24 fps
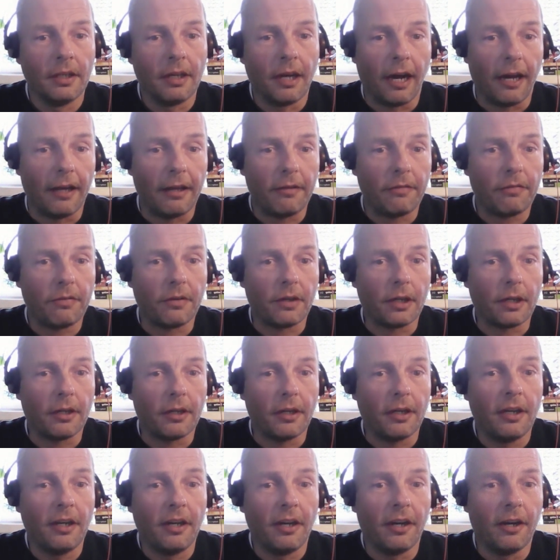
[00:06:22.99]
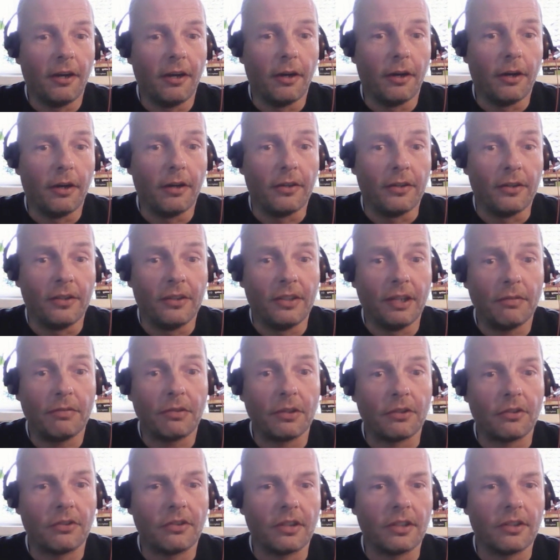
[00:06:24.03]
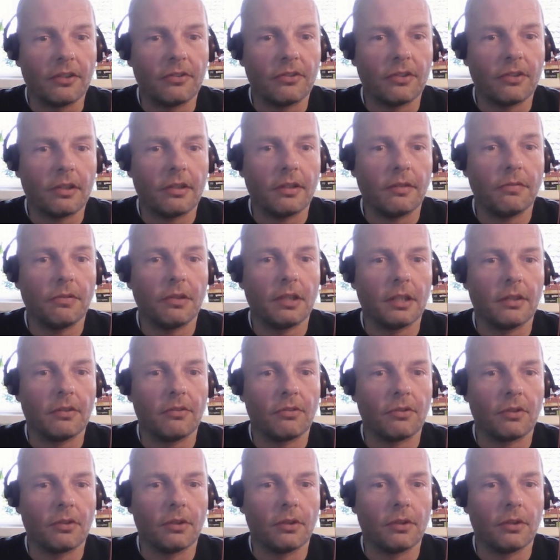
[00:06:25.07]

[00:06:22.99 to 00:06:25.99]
I have different certificates